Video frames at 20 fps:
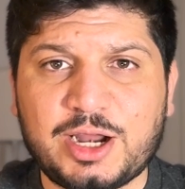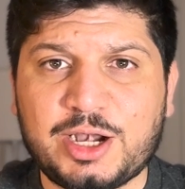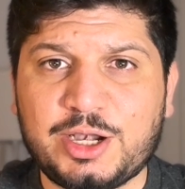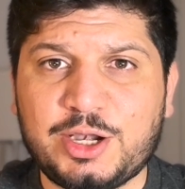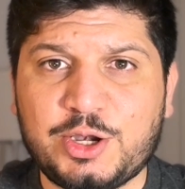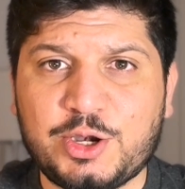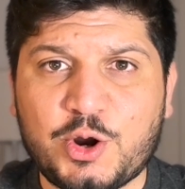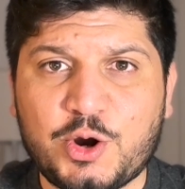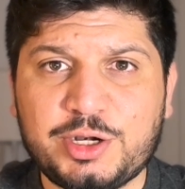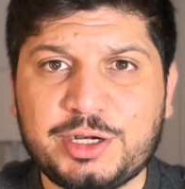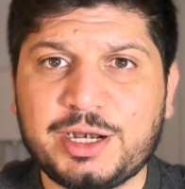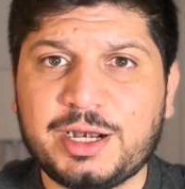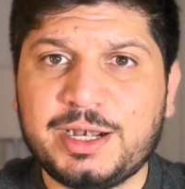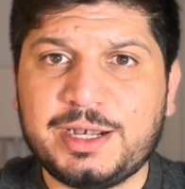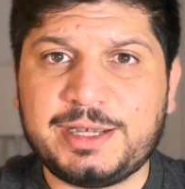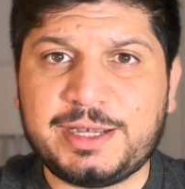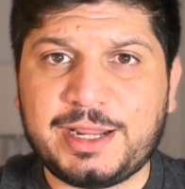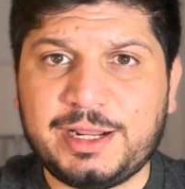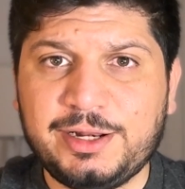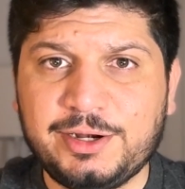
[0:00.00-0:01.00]
not
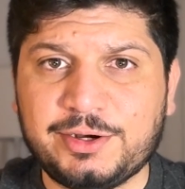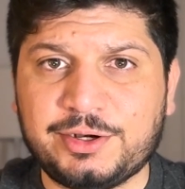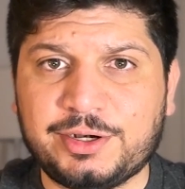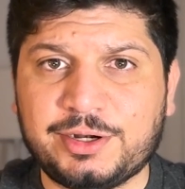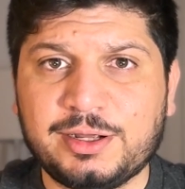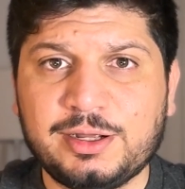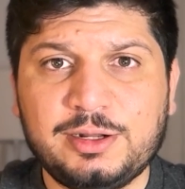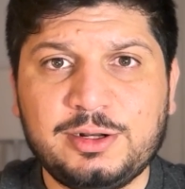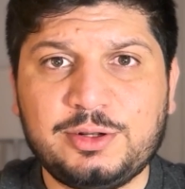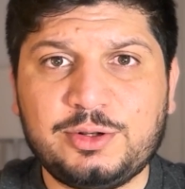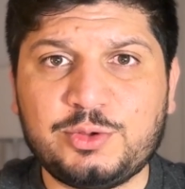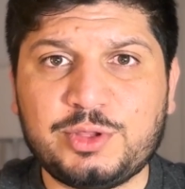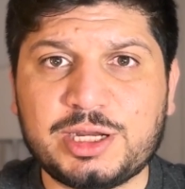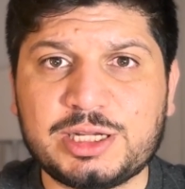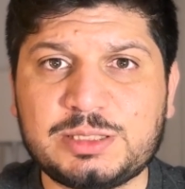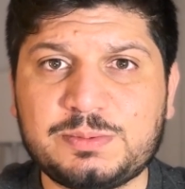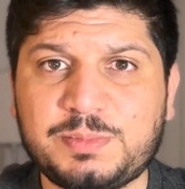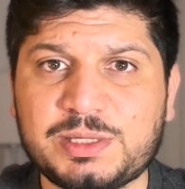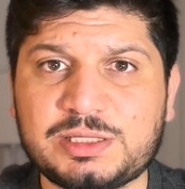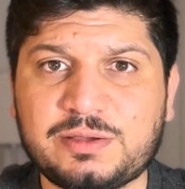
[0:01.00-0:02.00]
tailored to their
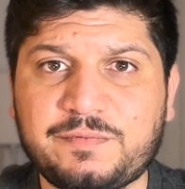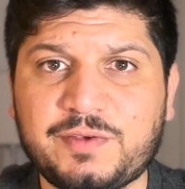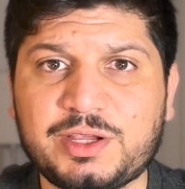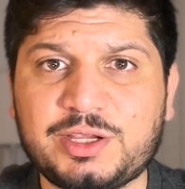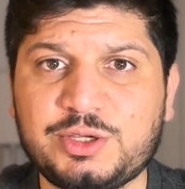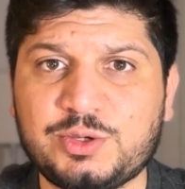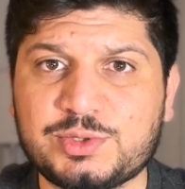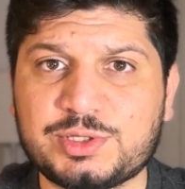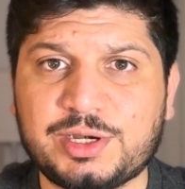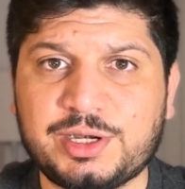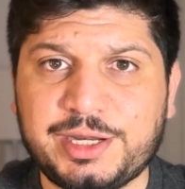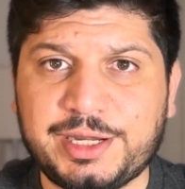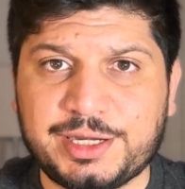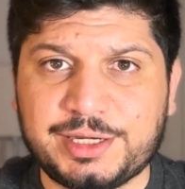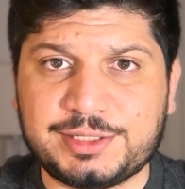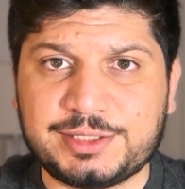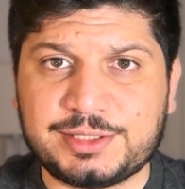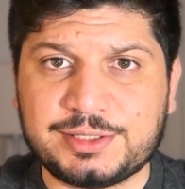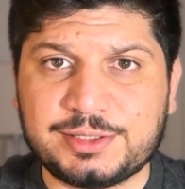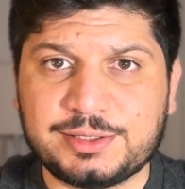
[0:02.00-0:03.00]
specific user
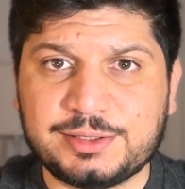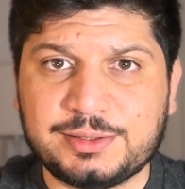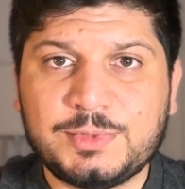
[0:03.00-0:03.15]
needs.